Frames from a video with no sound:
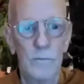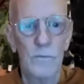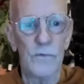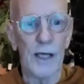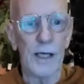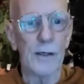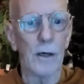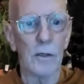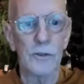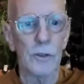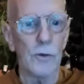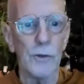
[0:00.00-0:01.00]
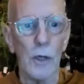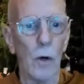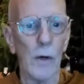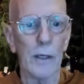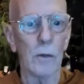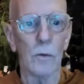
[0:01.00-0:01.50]
then also
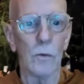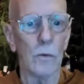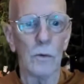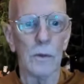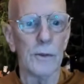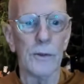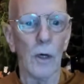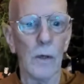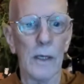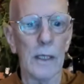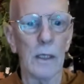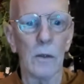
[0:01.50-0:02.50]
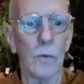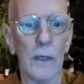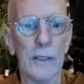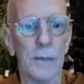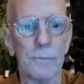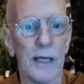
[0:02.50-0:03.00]
knowing when
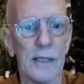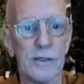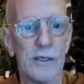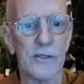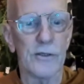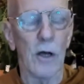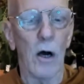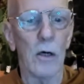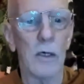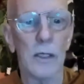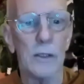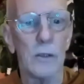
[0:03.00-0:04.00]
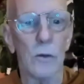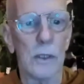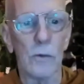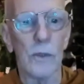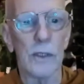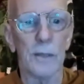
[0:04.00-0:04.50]
the breath is long and
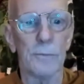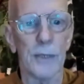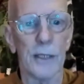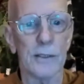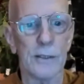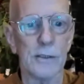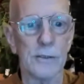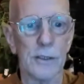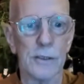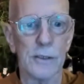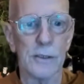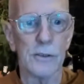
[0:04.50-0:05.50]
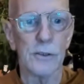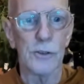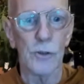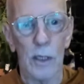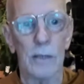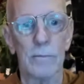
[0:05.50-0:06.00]
knowing when the breath is
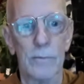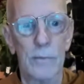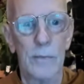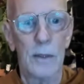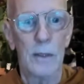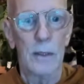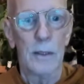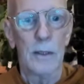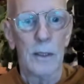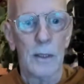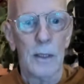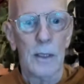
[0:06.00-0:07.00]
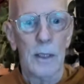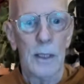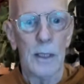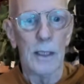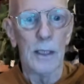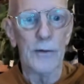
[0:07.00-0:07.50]
short.
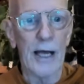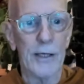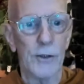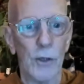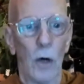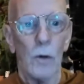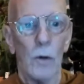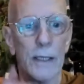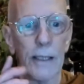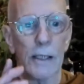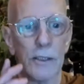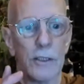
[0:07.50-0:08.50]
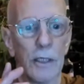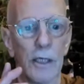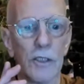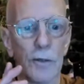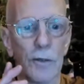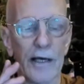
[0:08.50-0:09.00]
That knowing
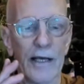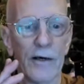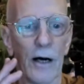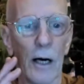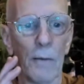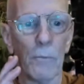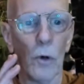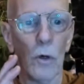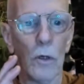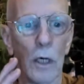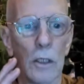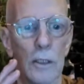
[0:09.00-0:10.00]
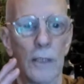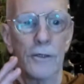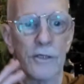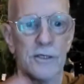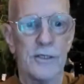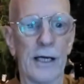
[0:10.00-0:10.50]
is a more
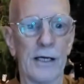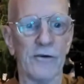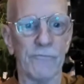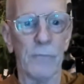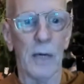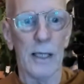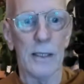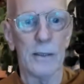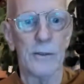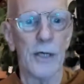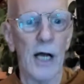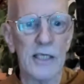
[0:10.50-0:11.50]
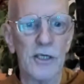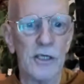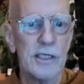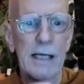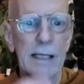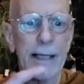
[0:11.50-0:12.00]
alert state of mind. You're not
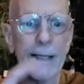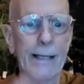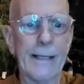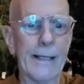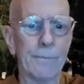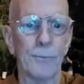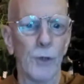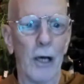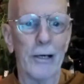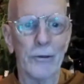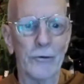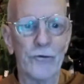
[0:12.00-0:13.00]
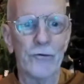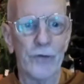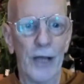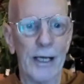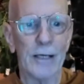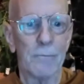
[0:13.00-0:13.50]
just getting in a hypnotic
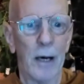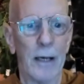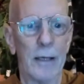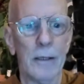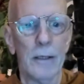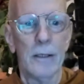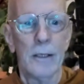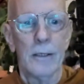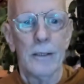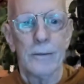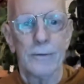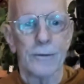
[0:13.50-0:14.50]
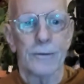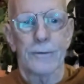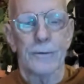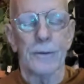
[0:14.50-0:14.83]
state by just